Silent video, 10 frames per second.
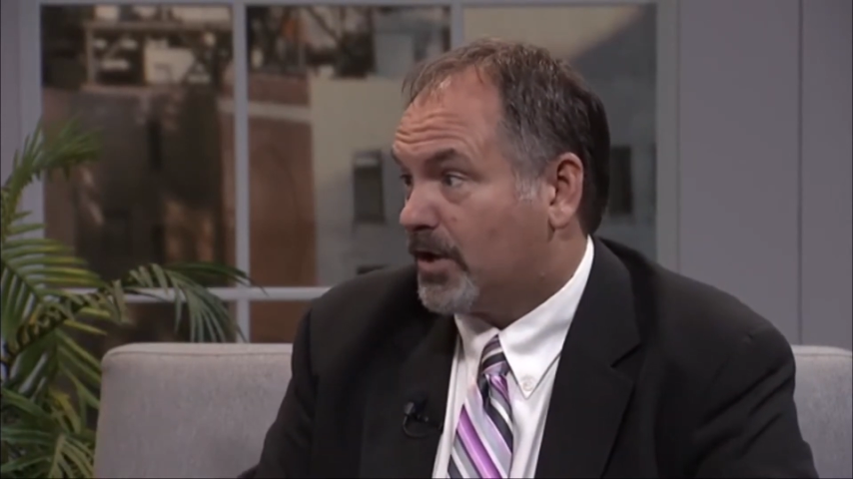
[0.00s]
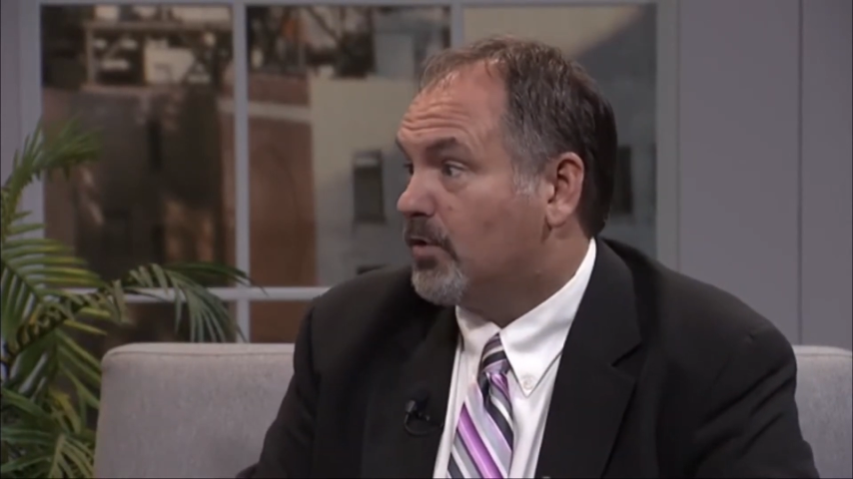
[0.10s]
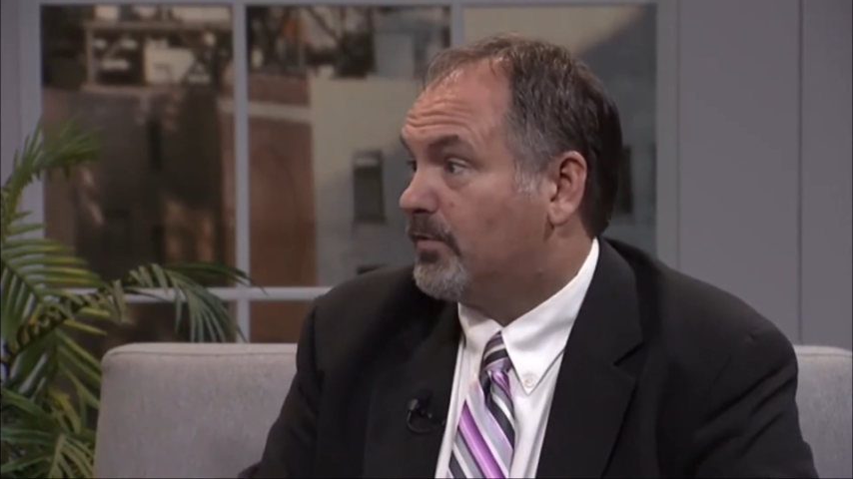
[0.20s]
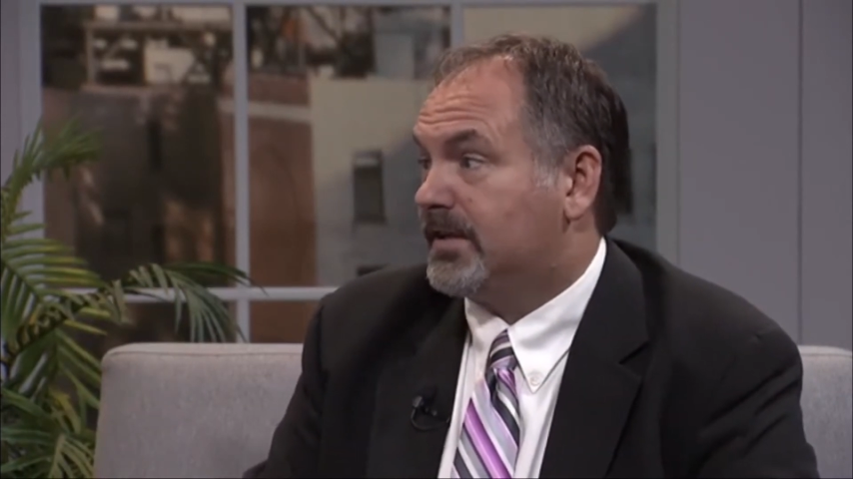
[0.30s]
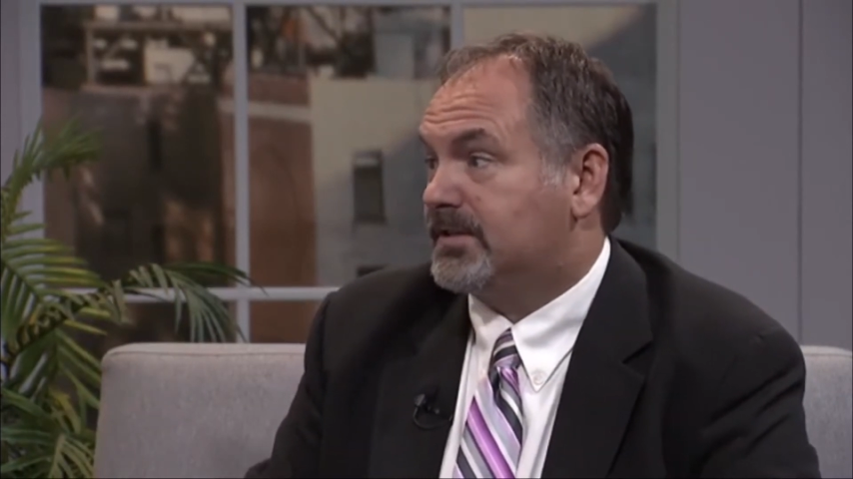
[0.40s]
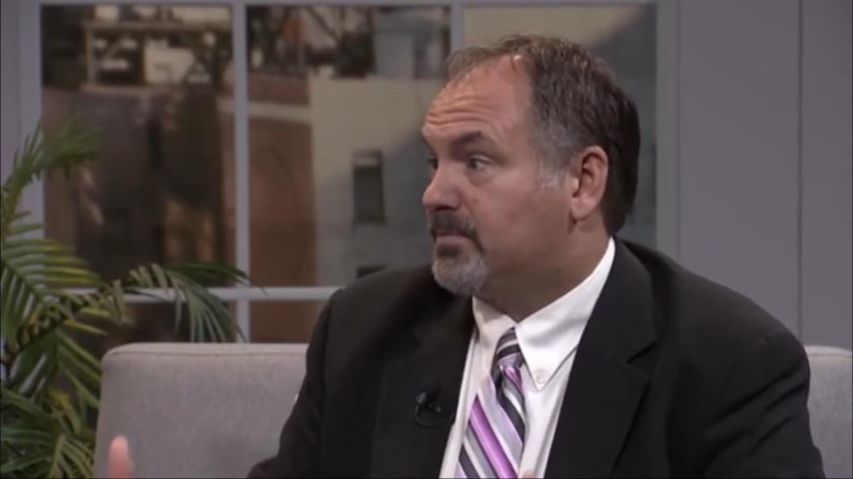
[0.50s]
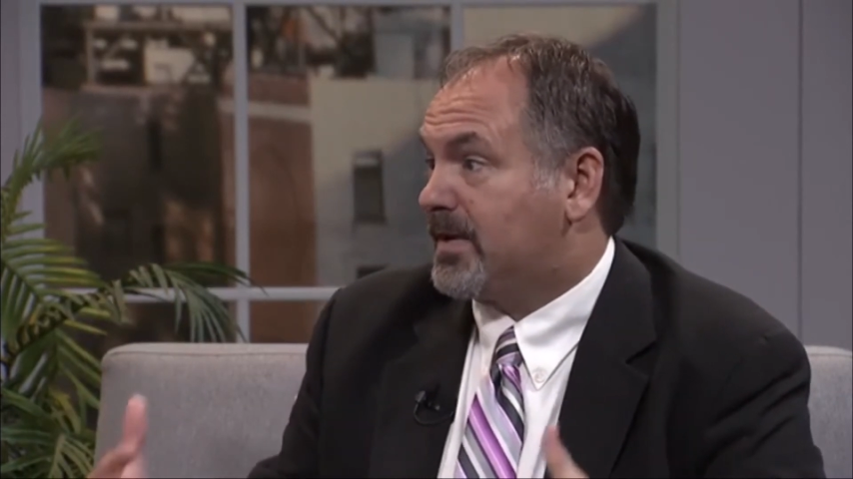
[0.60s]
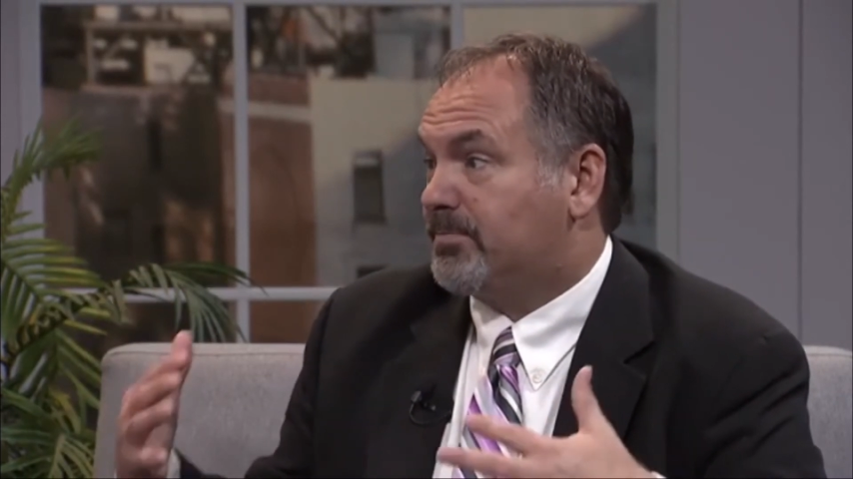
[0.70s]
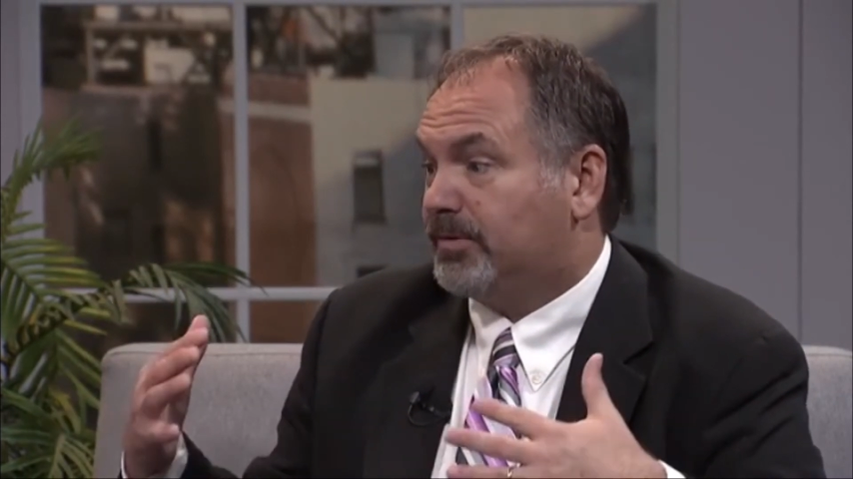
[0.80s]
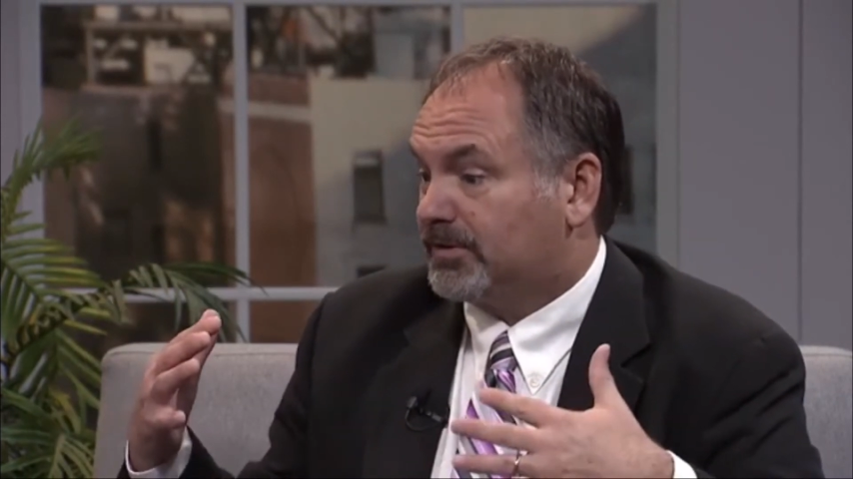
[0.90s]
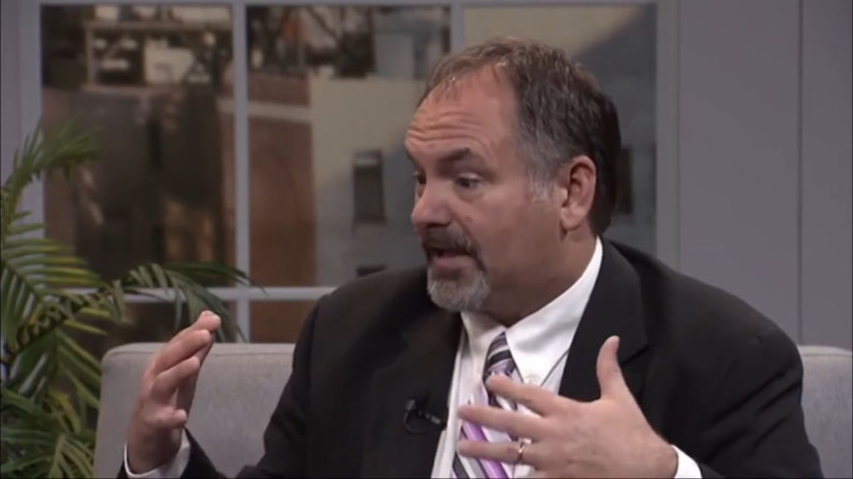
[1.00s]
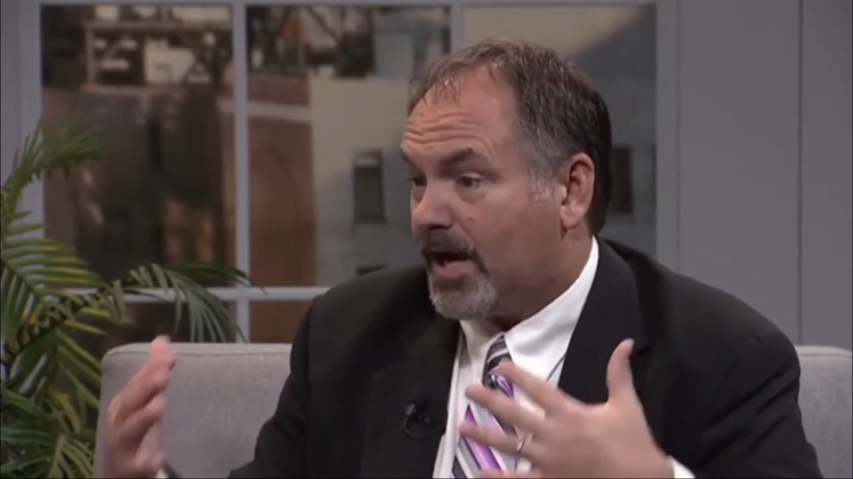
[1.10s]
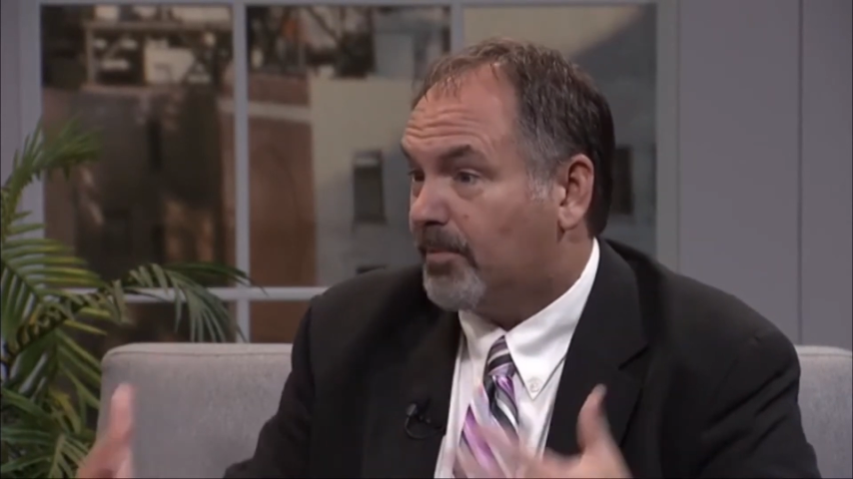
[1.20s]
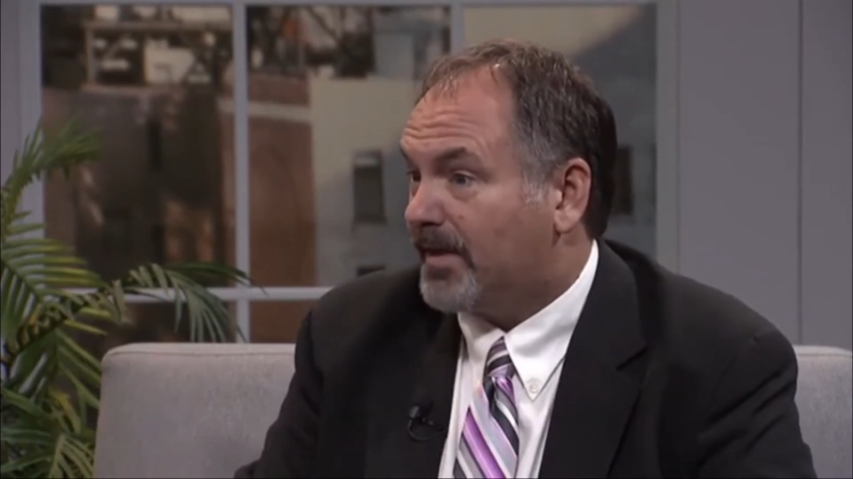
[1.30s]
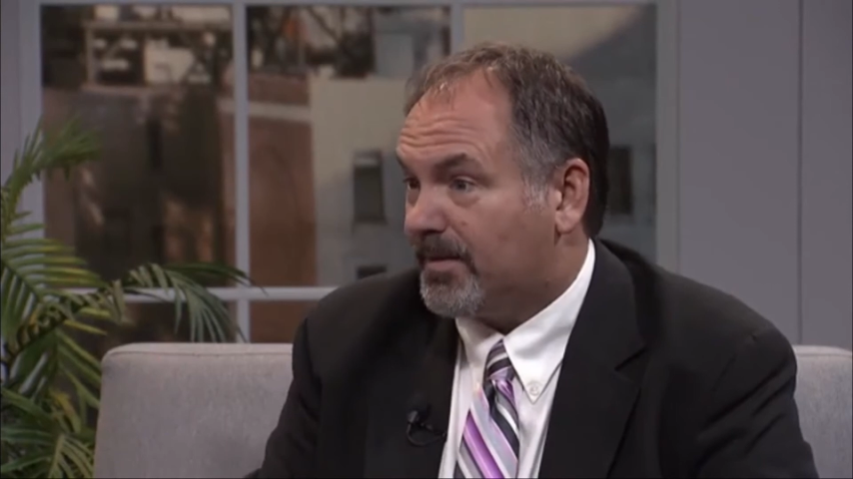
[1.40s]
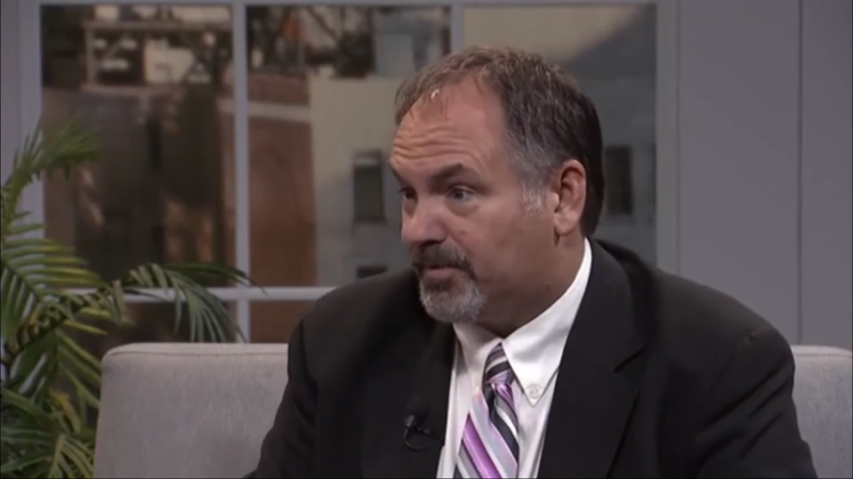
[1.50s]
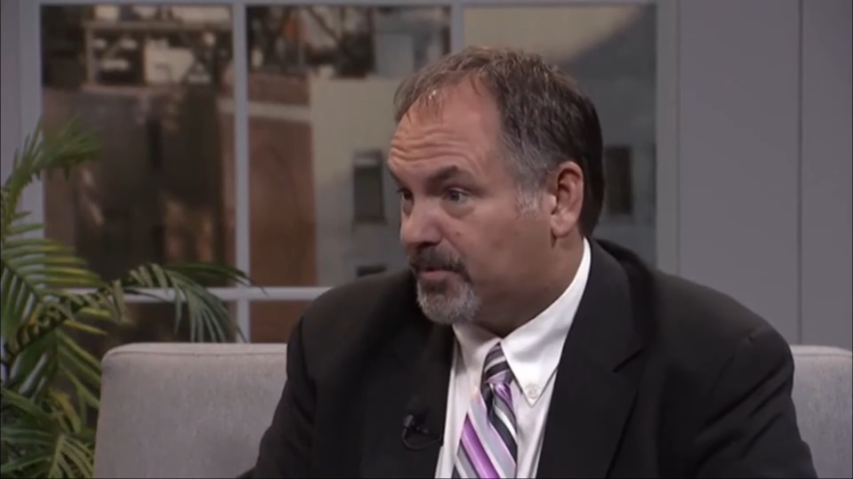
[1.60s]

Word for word: COVID to people to help them